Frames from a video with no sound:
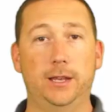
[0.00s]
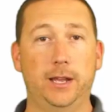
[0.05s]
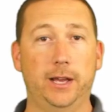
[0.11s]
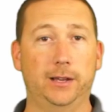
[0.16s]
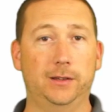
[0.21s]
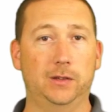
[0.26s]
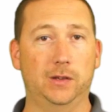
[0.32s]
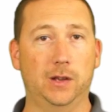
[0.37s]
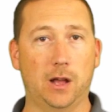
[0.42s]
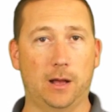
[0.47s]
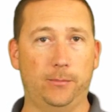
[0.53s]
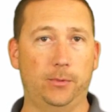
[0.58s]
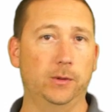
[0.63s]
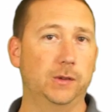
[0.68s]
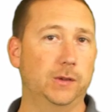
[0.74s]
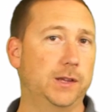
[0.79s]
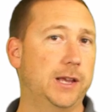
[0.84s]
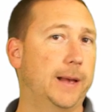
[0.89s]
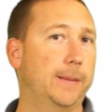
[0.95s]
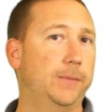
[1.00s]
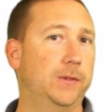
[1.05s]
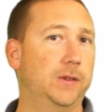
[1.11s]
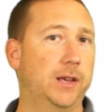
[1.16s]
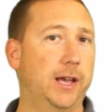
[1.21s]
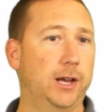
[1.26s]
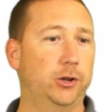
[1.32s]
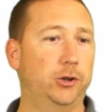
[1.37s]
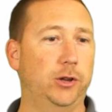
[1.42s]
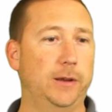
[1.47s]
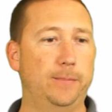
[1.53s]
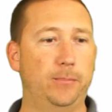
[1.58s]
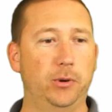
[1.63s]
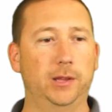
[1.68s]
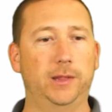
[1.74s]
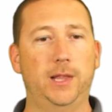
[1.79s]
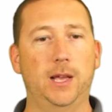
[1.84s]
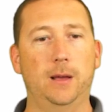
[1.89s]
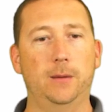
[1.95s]
the next couple steps to actually
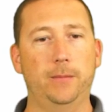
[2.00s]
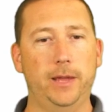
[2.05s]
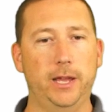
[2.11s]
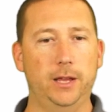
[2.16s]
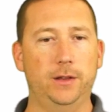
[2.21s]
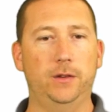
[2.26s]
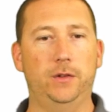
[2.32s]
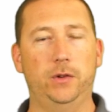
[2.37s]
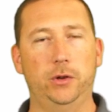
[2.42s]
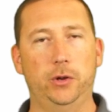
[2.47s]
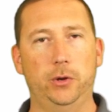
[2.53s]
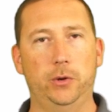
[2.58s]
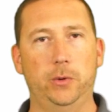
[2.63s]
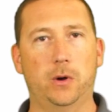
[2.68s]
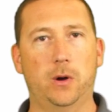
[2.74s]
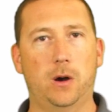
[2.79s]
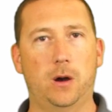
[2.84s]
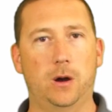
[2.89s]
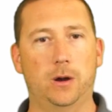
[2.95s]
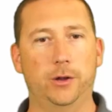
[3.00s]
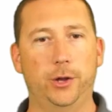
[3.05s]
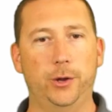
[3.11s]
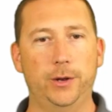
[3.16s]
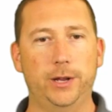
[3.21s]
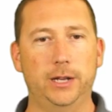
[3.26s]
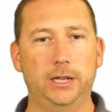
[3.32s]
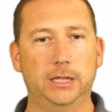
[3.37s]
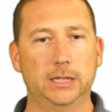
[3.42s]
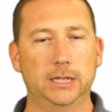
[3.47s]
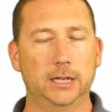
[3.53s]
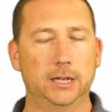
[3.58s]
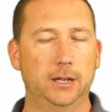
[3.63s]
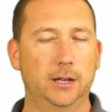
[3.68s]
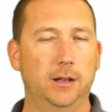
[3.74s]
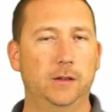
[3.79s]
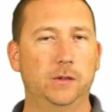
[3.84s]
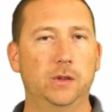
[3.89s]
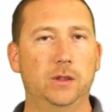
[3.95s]
put them into our unit.
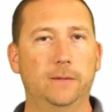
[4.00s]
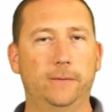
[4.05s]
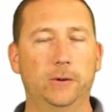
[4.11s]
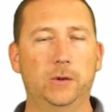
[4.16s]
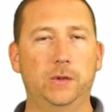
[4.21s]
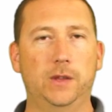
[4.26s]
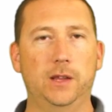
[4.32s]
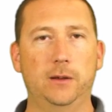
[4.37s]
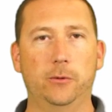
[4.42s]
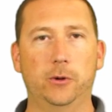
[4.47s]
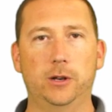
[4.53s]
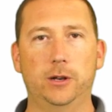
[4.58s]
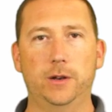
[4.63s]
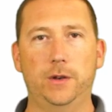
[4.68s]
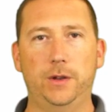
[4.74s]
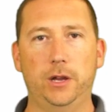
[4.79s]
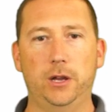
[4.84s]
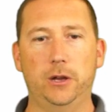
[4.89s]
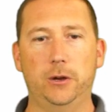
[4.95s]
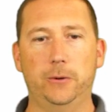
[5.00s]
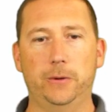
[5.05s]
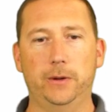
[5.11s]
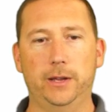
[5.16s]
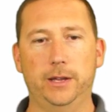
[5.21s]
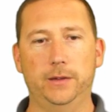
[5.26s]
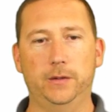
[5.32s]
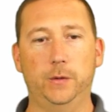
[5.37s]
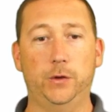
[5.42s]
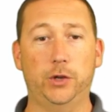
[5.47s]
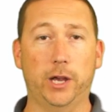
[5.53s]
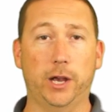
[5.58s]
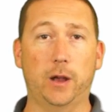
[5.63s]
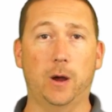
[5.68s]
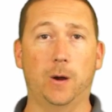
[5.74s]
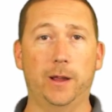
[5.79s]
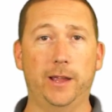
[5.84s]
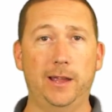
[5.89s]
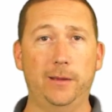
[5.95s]
So the first thing we're going to do is
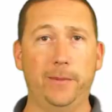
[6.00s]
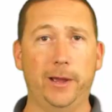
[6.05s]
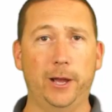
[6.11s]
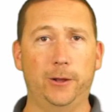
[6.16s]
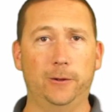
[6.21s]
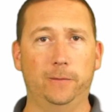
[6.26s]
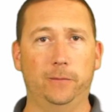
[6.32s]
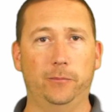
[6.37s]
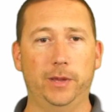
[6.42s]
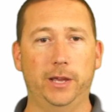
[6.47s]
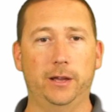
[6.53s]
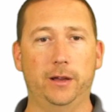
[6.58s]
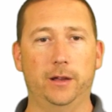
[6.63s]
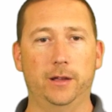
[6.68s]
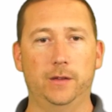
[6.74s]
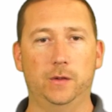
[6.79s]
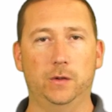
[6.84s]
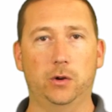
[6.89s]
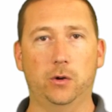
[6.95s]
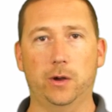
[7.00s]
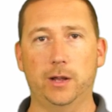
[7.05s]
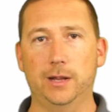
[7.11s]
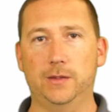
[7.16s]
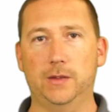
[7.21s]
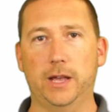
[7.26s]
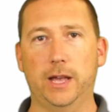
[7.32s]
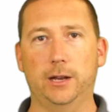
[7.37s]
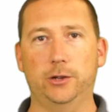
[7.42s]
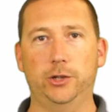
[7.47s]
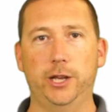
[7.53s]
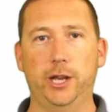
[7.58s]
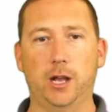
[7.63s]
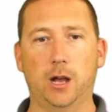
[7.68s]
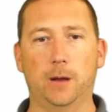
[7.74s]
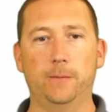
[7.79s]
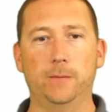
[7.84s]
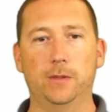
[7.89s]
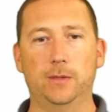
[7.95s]
check our email because credits actually
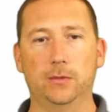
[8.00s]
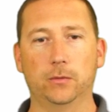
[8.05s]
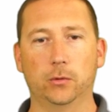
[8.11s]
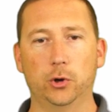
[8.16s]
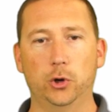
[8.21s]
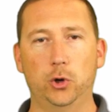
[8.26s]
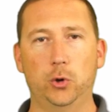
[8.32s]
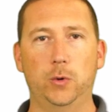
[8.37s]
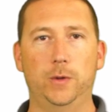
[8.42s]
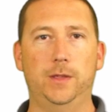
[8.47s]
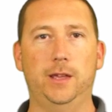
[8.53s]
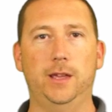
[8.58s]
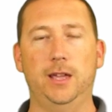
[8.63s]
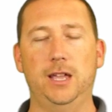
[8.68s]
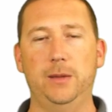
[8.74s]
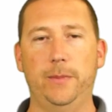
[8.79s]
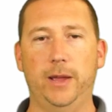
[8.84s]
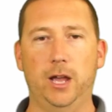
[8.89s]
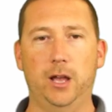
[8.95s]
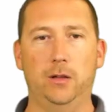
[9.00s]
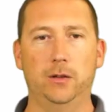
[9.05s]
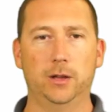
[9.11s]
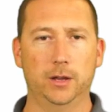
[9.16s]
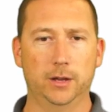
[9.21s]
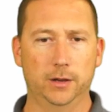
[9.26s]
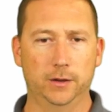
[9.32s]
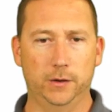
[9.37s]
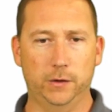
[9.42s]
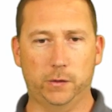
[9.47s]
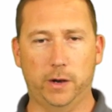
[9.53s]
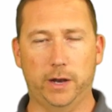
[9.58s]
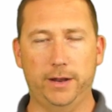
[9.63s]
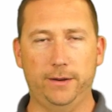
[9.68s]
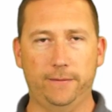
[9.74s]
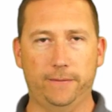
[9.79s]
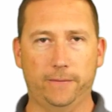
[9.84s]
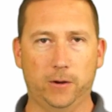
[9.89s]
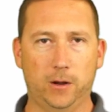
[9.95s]
come through the email
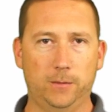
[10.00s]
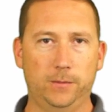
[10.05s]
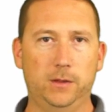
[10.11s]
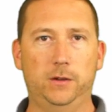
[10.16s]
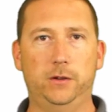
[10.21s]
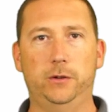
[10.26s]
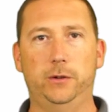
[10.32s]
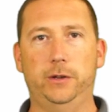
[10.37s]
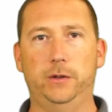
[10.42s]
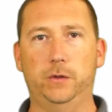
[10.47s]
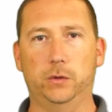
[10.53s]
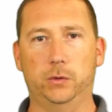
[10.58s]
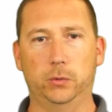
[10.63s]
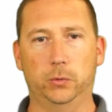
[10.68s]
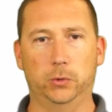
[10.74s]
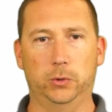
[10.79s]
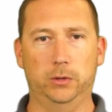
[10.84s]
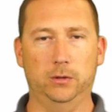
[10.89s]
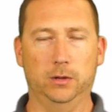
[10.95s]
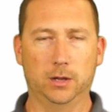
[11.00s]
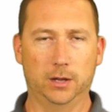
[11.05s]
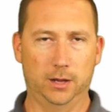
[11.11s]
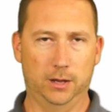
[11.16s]
straight from the tuning school